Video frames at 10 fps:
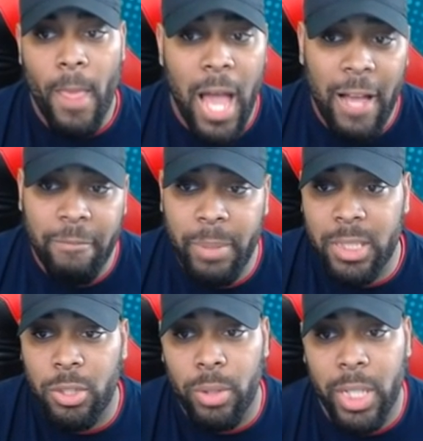I've beat
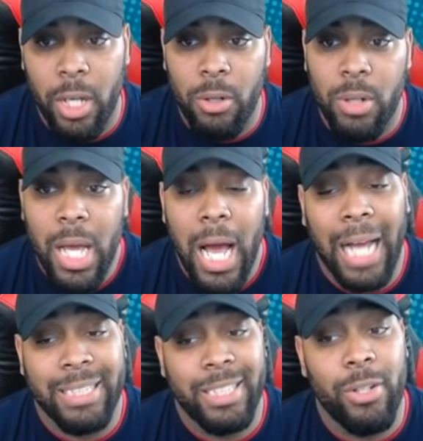Tokyo.
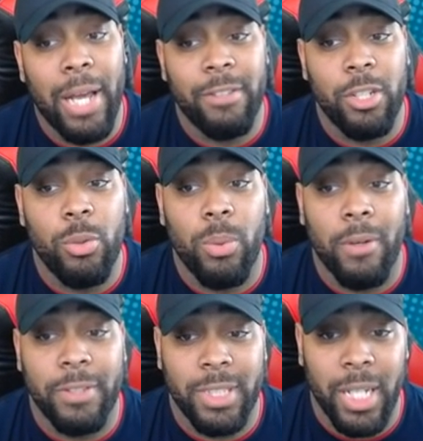I still have to do one
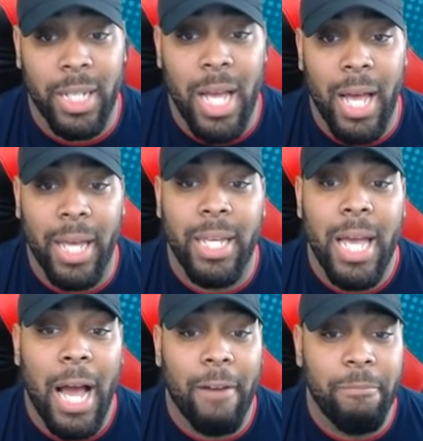for Shanghai.
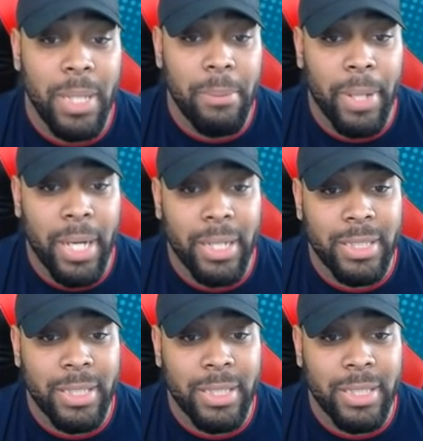I've beat Paris.